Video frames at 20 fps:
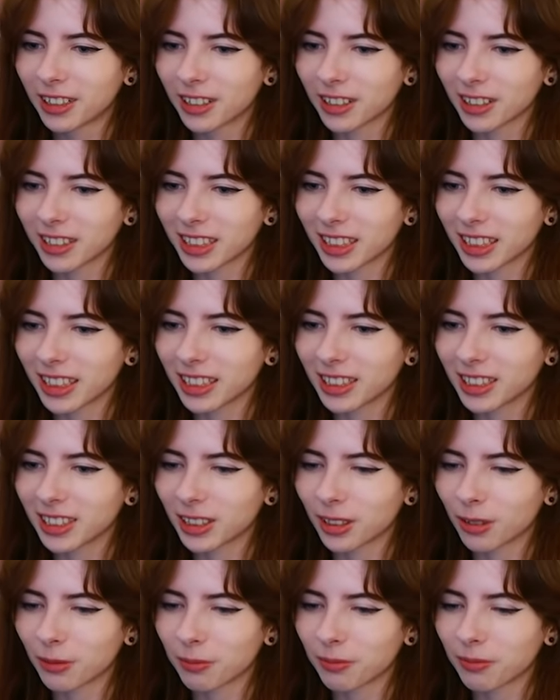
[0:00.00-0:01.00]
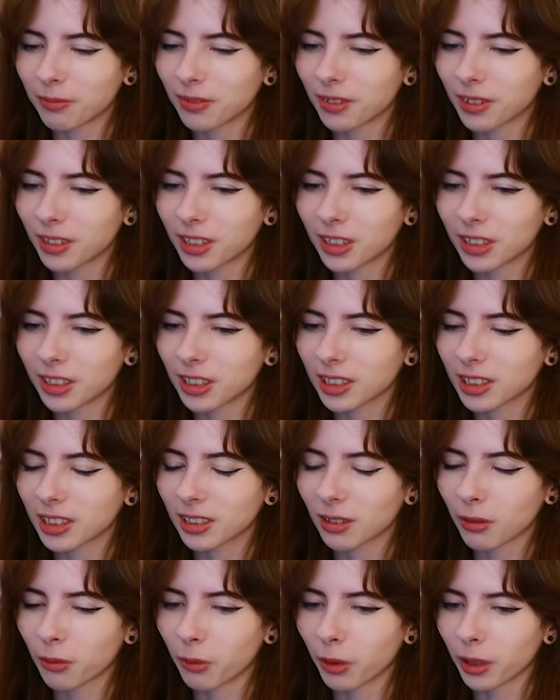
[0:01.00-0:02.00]
just is the
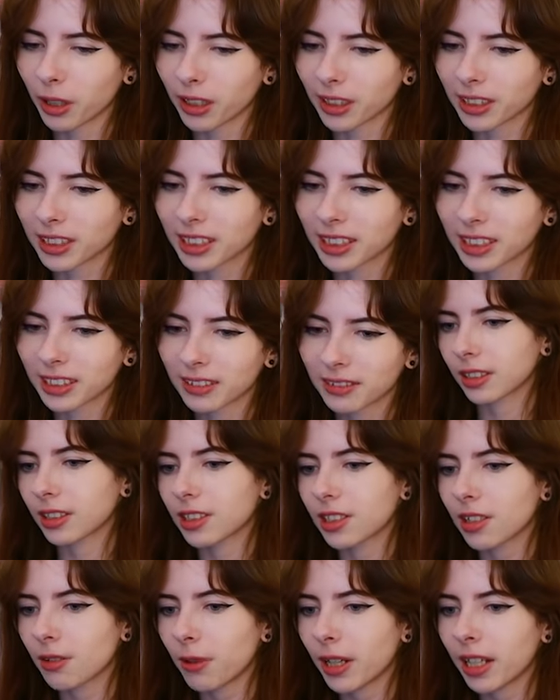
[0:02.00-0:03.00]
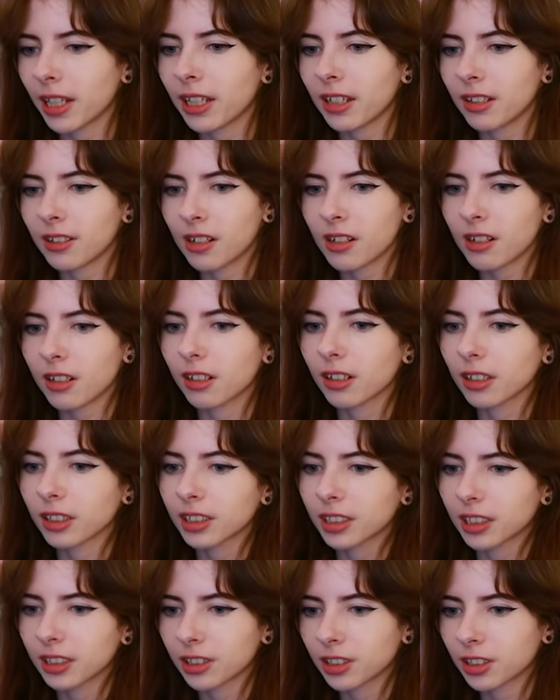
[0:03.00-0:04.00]
just the worst. Just the way he
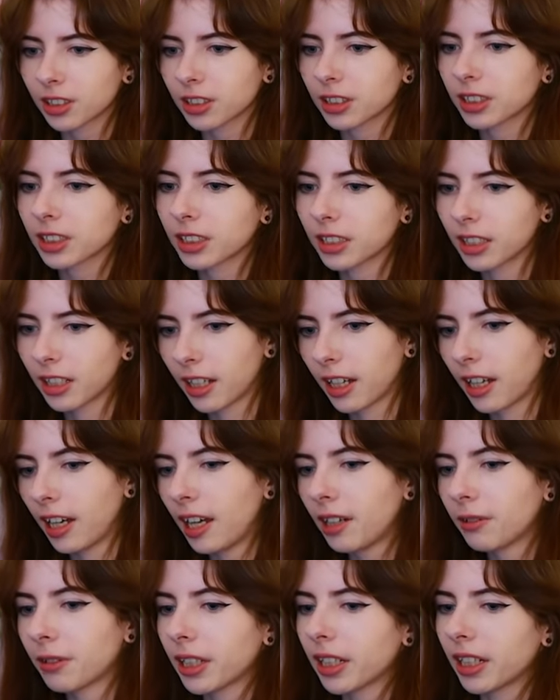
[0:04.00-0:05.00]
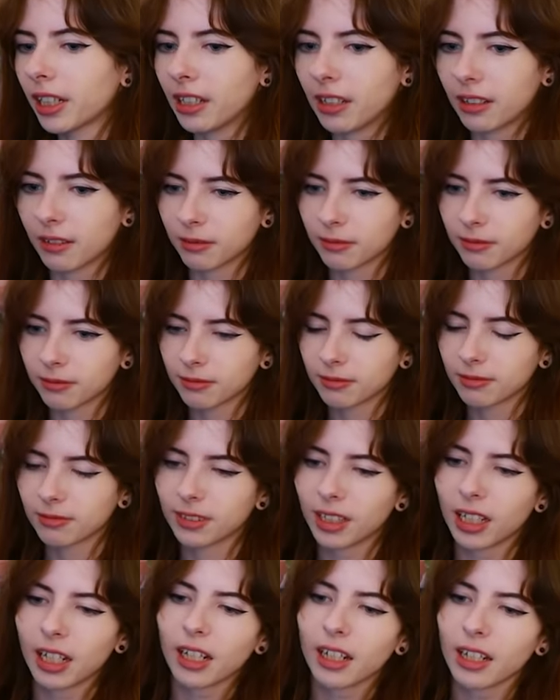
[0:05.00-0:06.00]
talks is just, Harry,
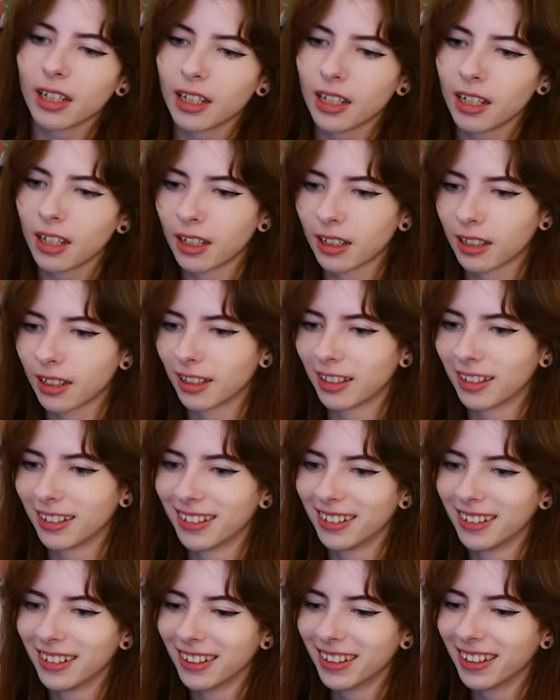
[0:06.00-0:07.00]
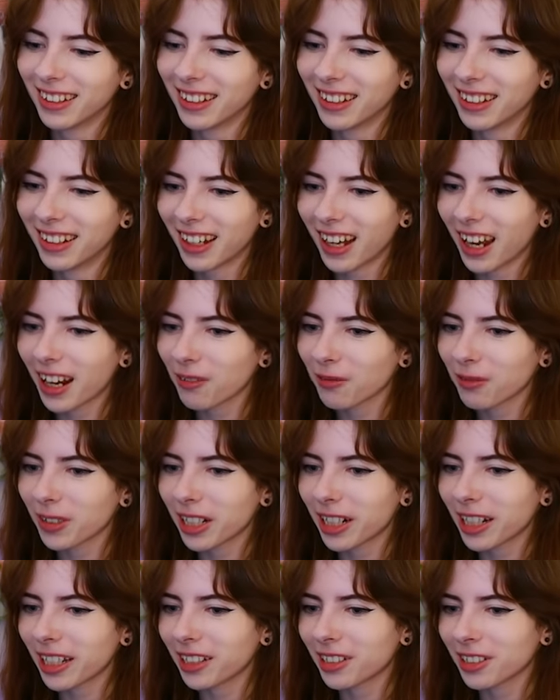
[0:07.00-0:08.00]
I I
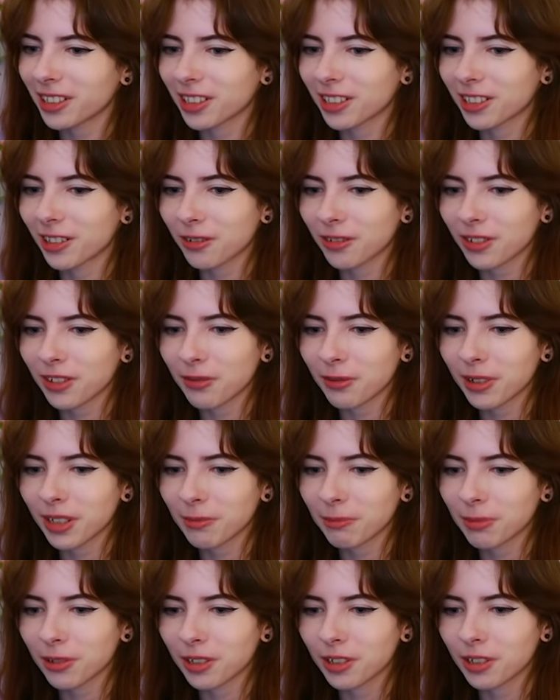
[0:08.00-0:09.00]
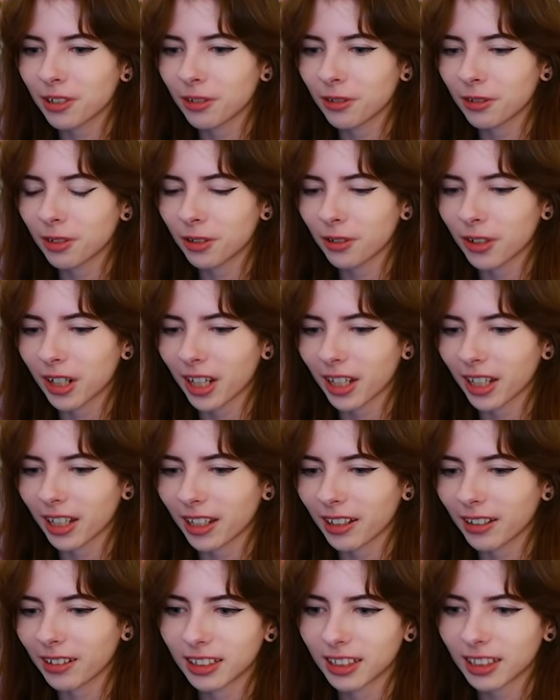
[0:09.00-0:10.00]
really just don't know where to put you, do
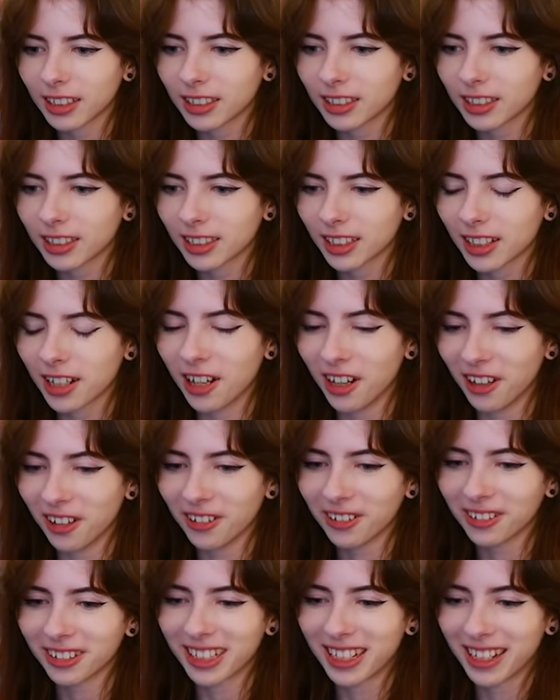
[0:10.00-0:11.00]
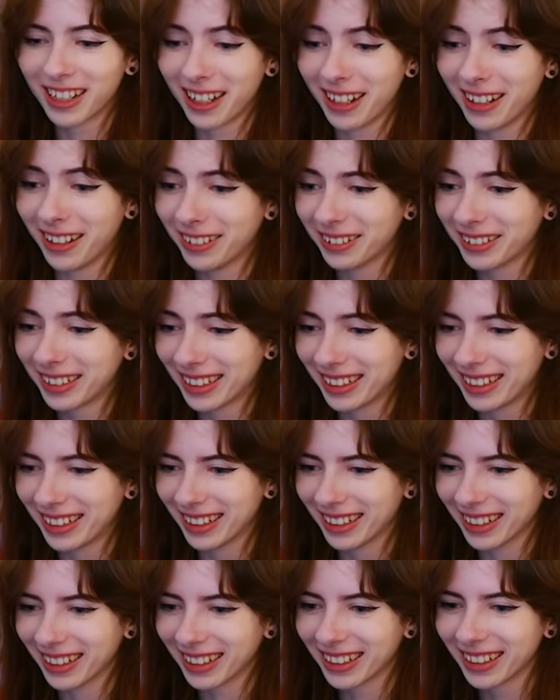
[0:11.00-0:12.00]
I? Let's go down
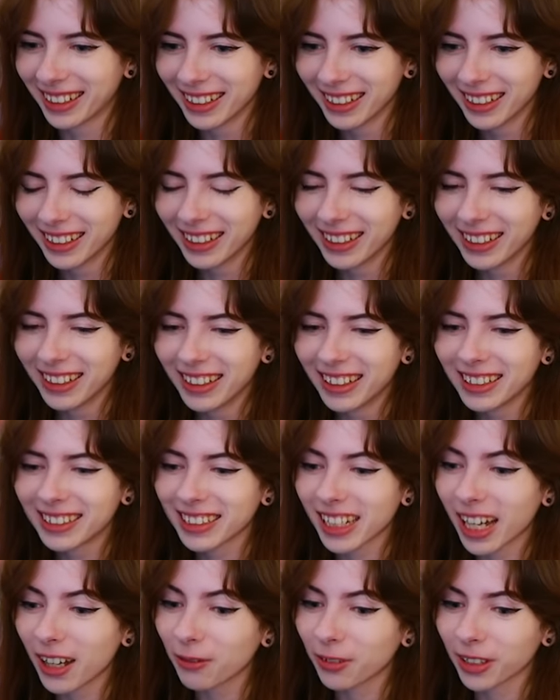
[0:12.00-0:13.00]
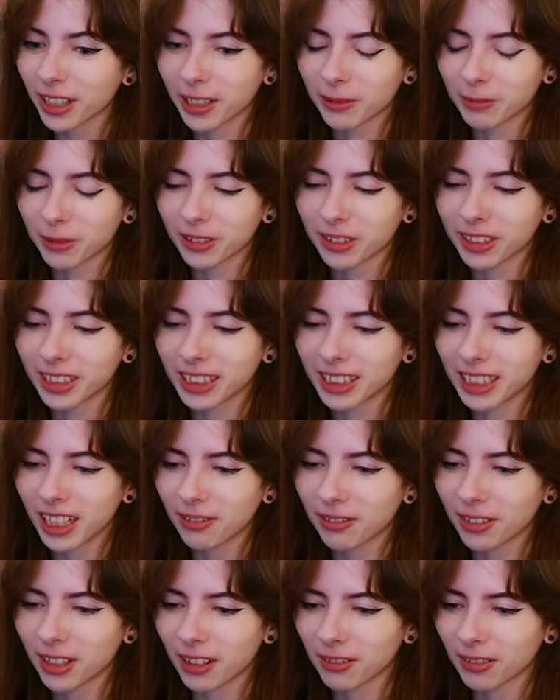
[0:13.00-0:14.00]
here. He's not forgettable. He's
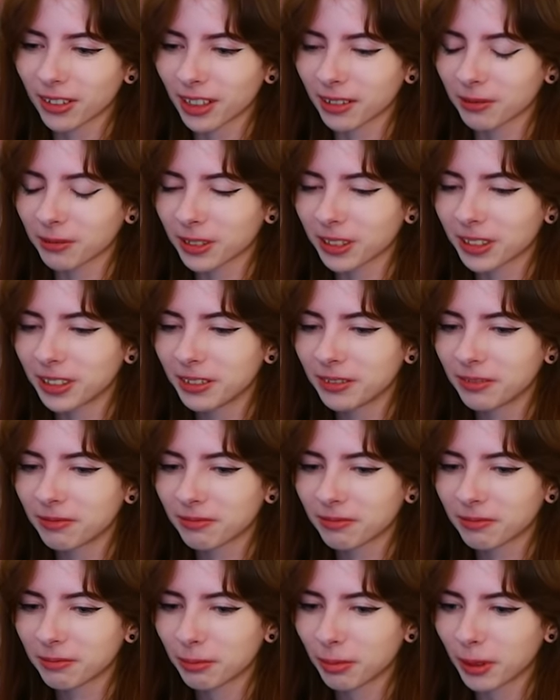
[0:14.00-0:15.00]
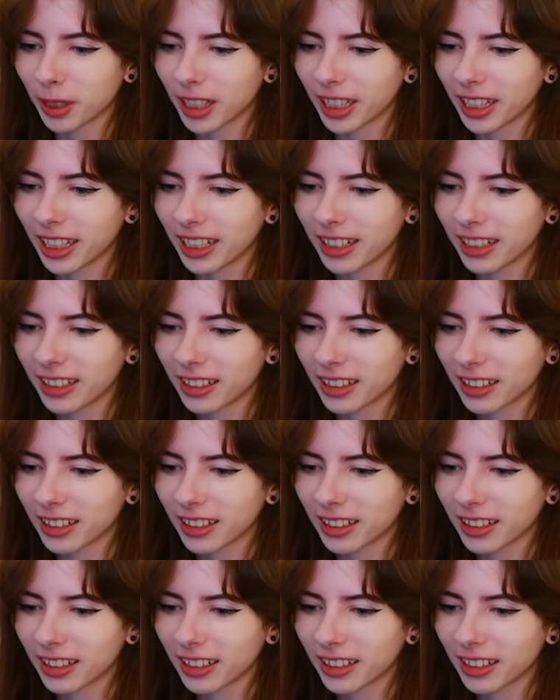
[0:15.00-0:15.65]
definitely not forgettable. But